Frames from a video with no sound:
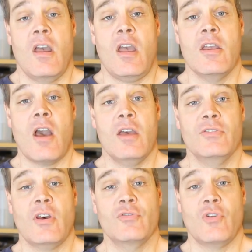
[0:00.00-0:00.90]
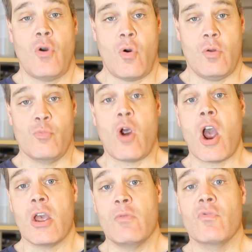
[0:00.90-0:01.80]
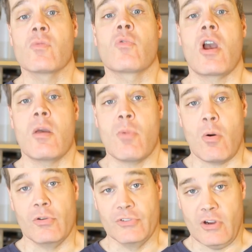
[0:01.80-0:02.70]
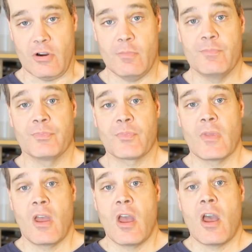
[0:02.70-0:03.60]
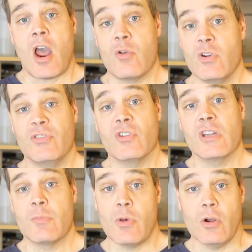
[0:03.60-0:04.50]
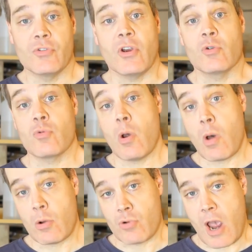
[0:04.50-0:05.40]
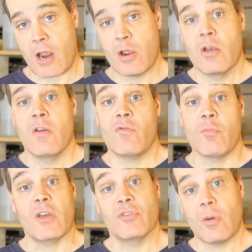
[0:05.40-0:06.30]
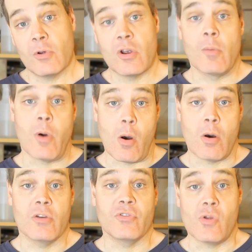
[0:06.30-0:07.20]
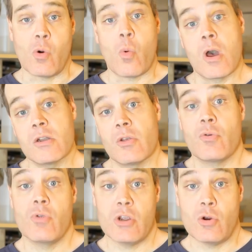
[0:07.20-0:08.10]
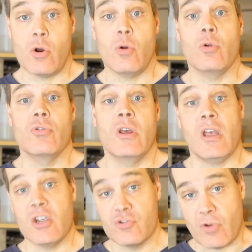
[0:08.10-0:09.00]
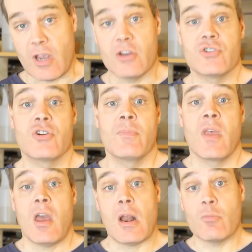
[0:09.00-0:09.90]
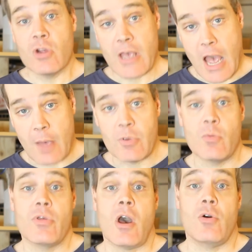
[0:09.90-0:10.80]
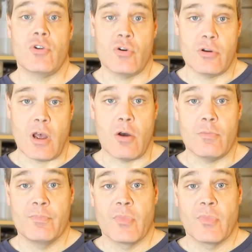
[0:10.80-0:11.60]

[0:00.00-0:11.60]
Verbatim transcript: Hey guys, how's it going? Brian from Brian Boas here. I recently built a grow out rack for my subadult boas in the one to three year old age range and I'm really happy with how it turned out.